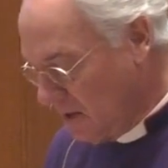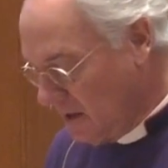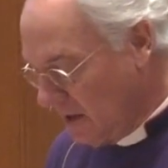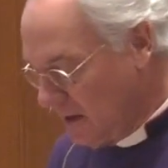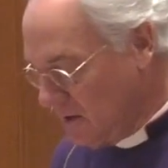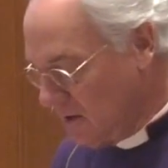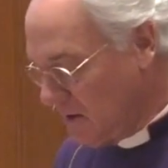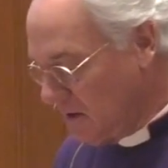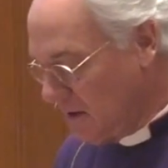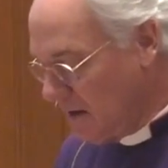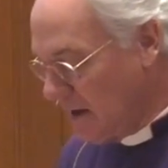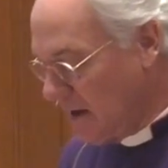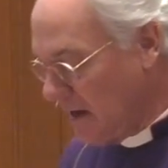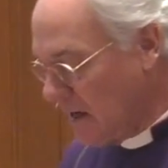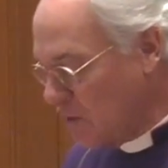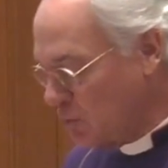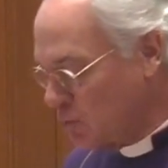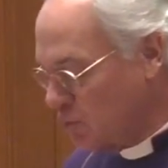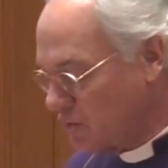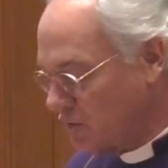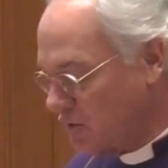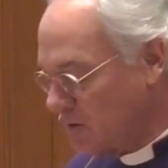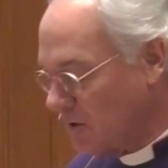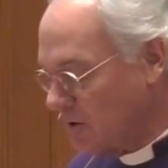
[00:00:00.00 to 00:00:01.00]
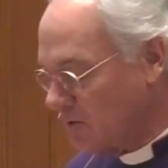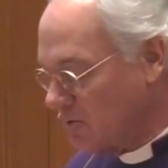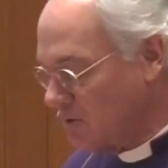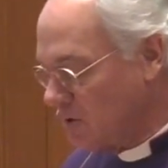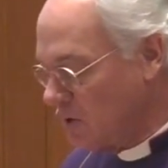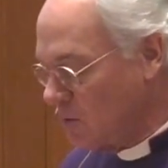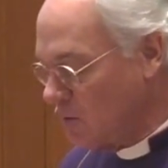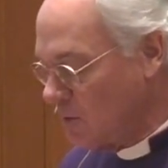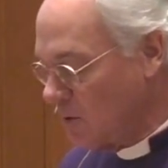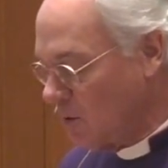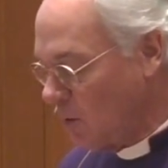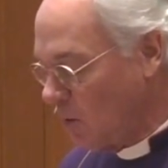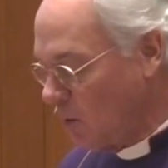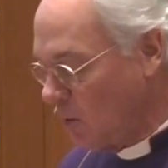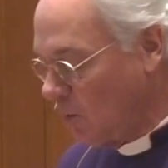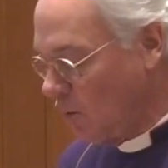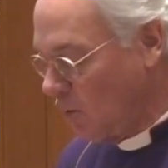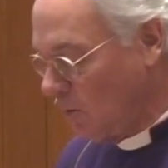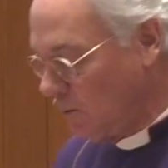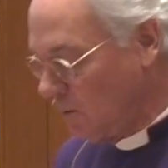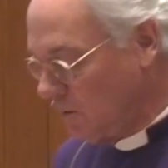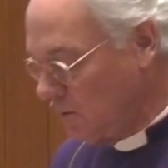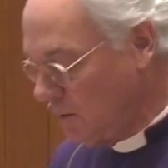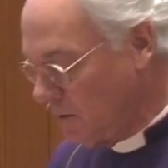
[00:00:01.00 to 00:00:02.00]
and things which had grown
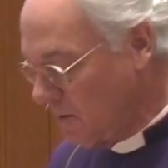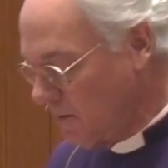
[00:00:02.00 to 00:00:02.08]
old